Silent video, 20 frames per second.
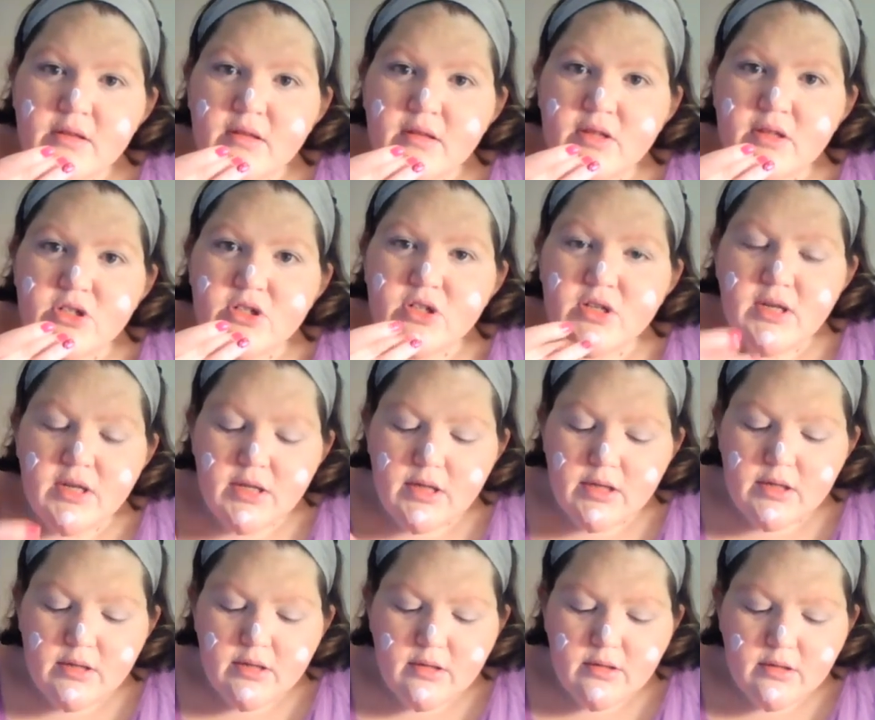the
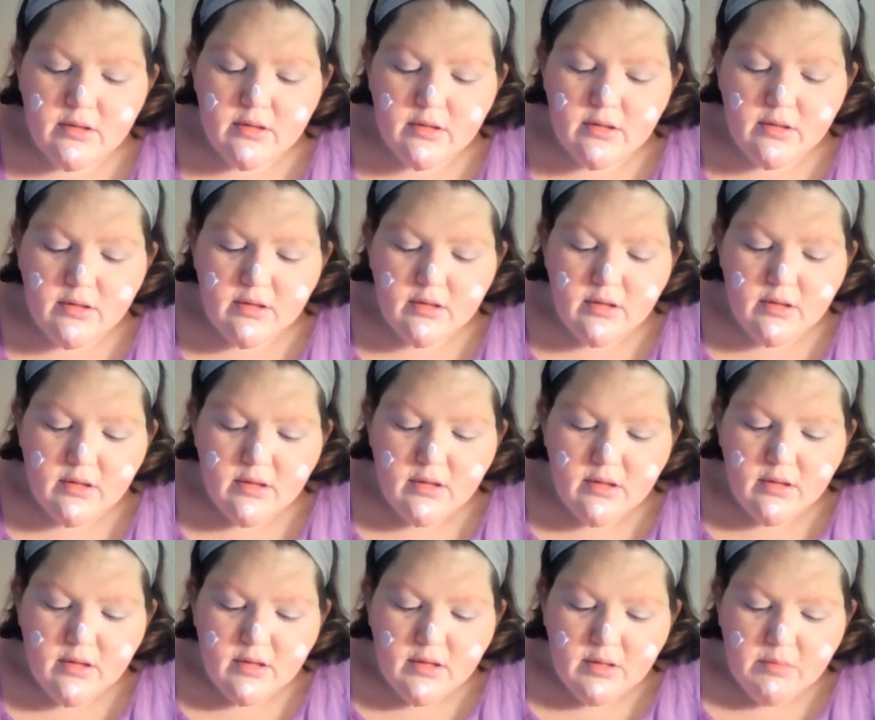chin.
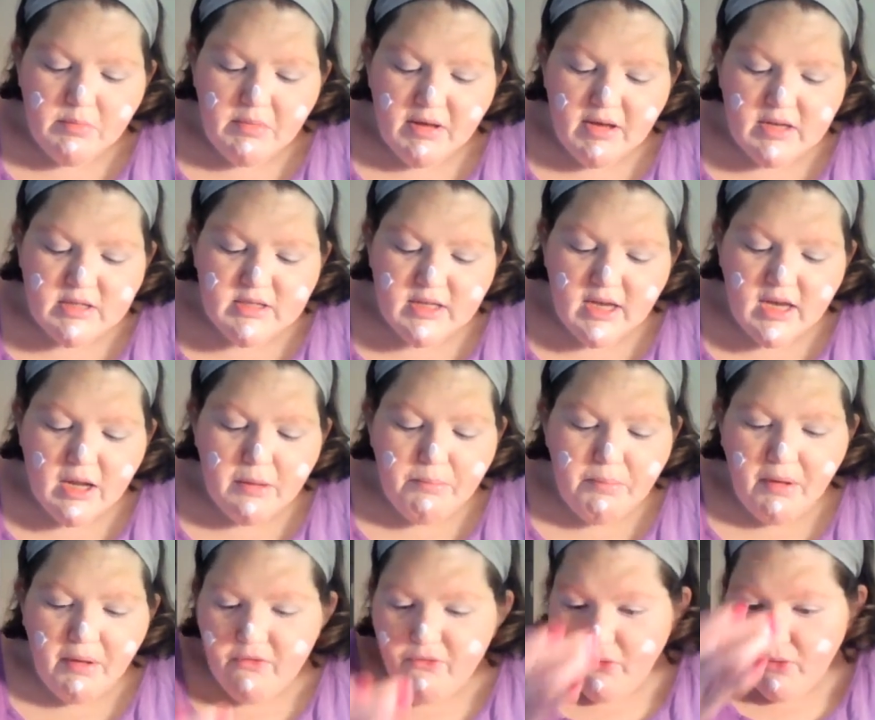Because I got a
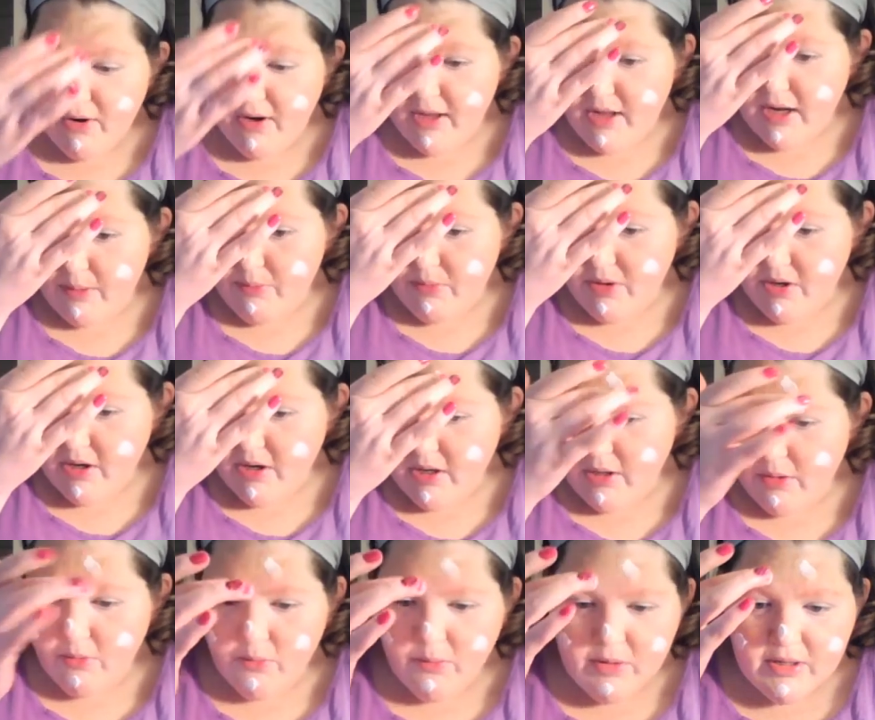big forehead, I put it
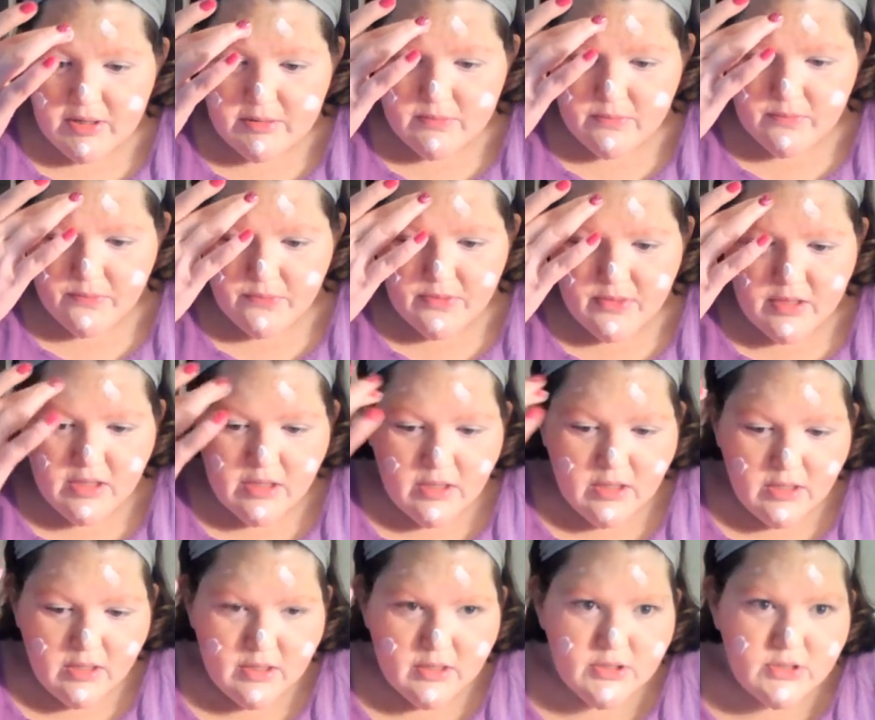on 1,
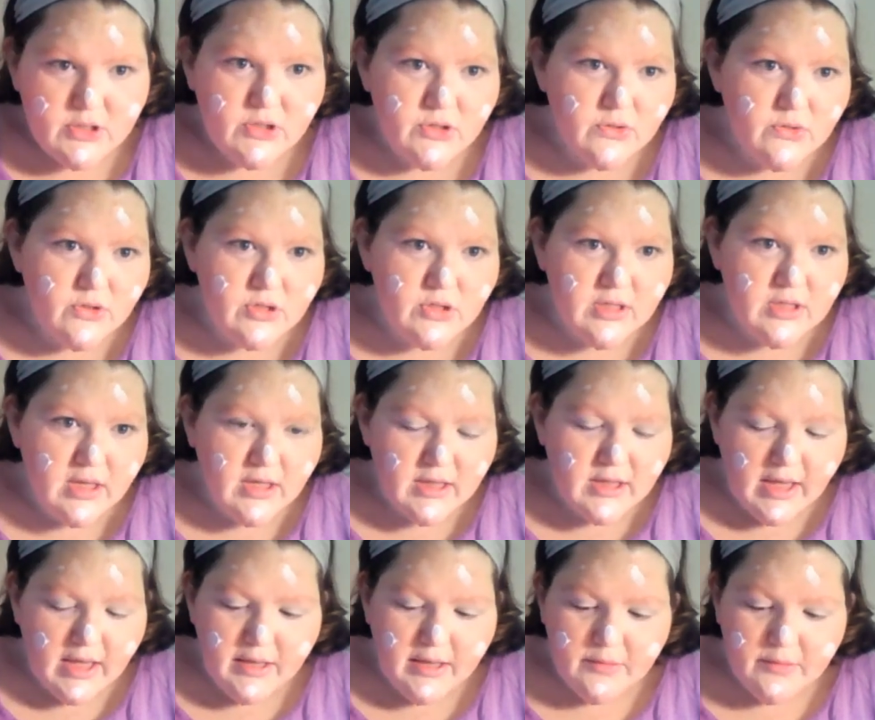2, just like
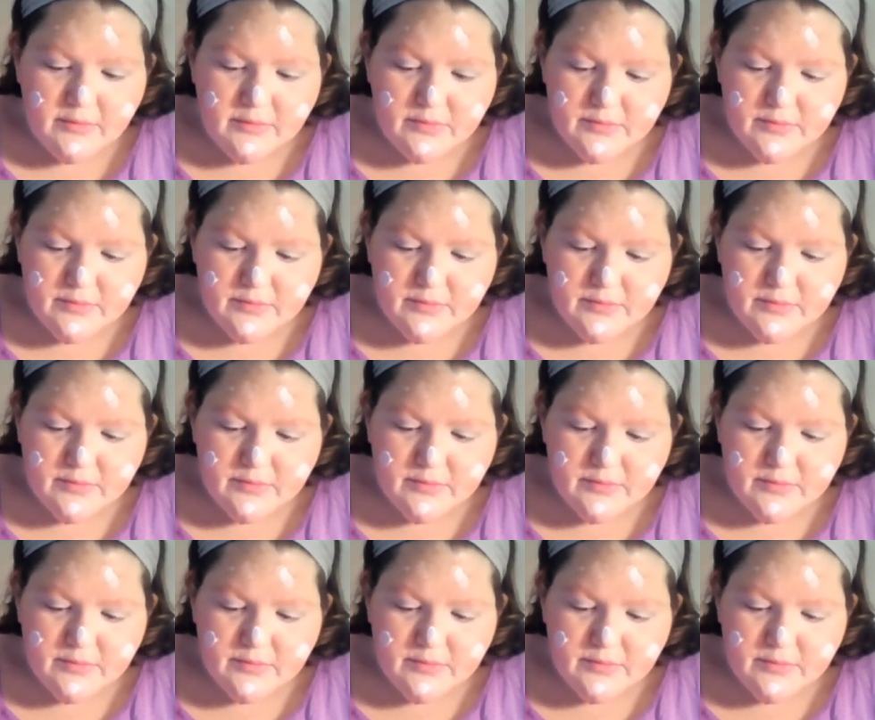that.